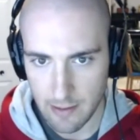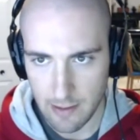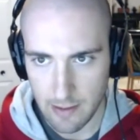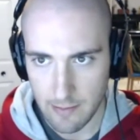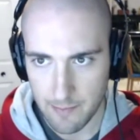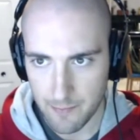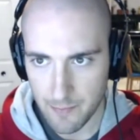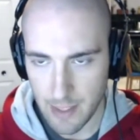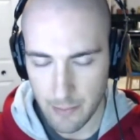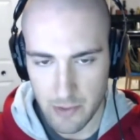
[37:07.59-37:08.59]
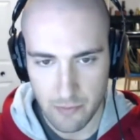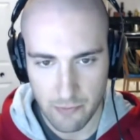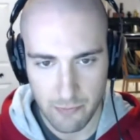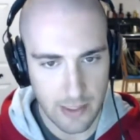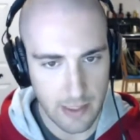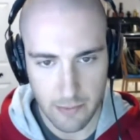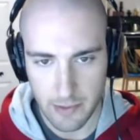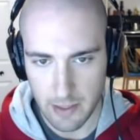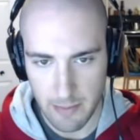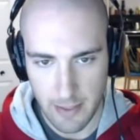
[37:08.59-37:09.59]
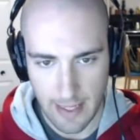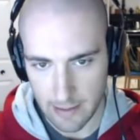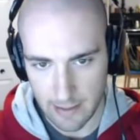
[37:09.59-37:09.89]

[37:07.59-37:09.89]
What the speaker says: that was really, really bad.